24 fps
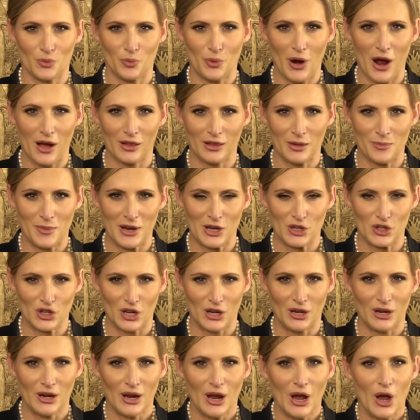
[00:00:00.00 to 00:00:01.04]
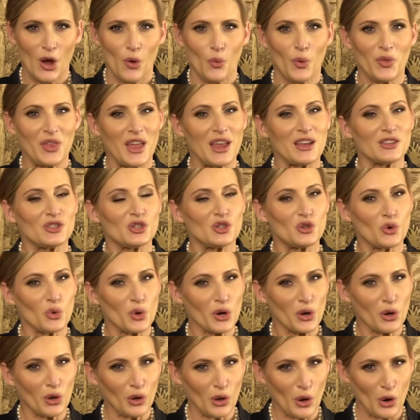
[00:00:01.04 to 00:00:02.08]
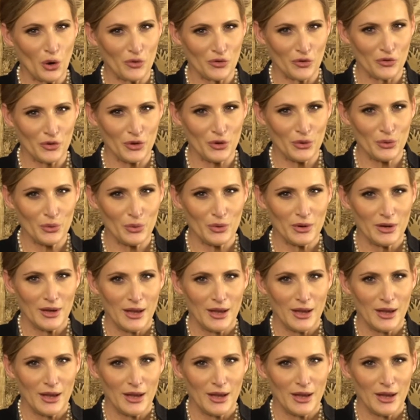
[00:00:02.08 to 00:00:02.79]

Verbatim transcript: Proclamation with a historical overview,